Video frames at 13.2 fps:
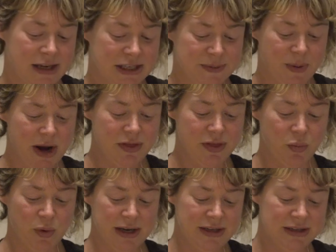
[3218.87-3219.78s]
Despite the
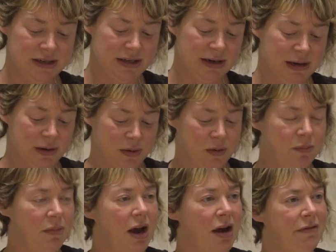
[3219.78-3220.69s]
wind and
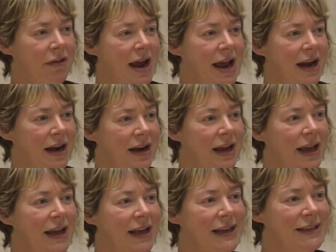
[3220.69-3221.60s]
gloom, a wren
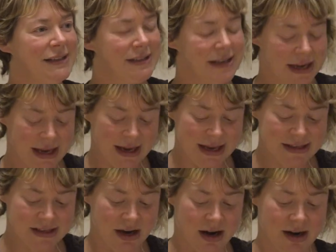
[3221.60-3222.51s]
is singing
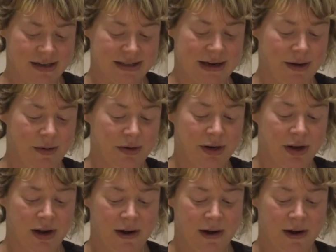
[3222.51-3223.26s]
its heart out